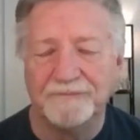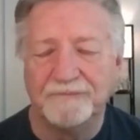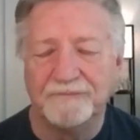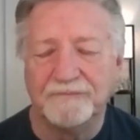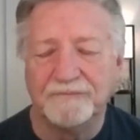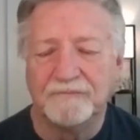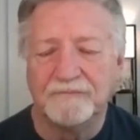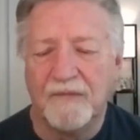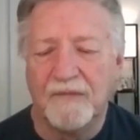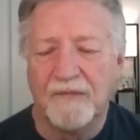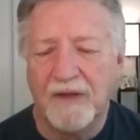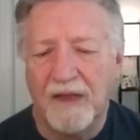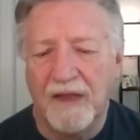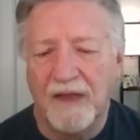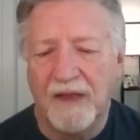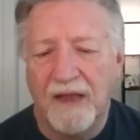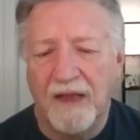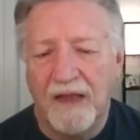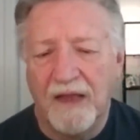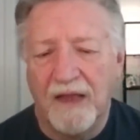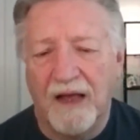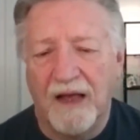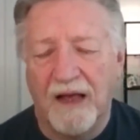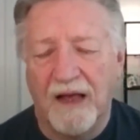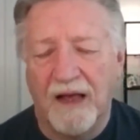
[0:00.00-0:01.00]
Uh,
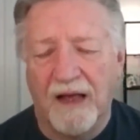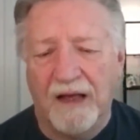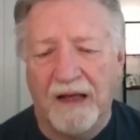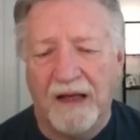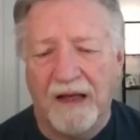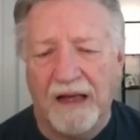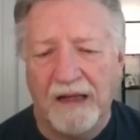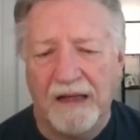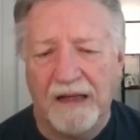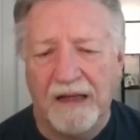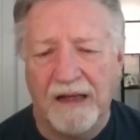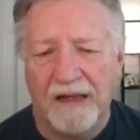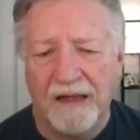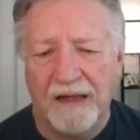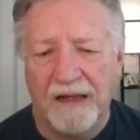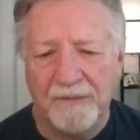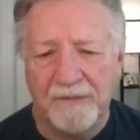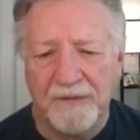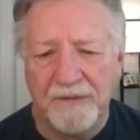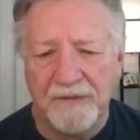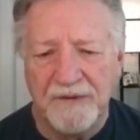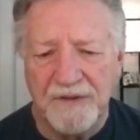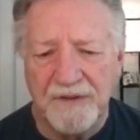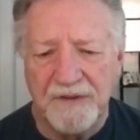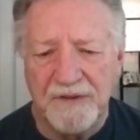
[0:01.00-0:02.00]
I was uh,
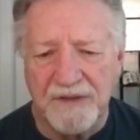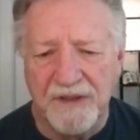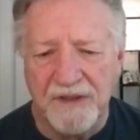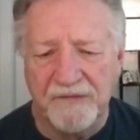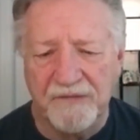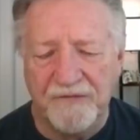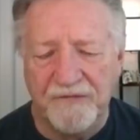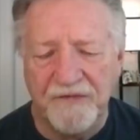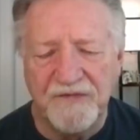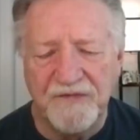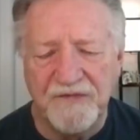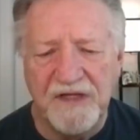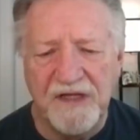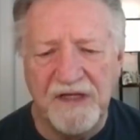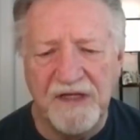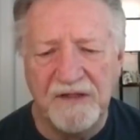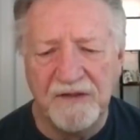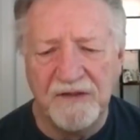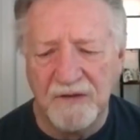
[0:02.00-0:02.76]
15 years old,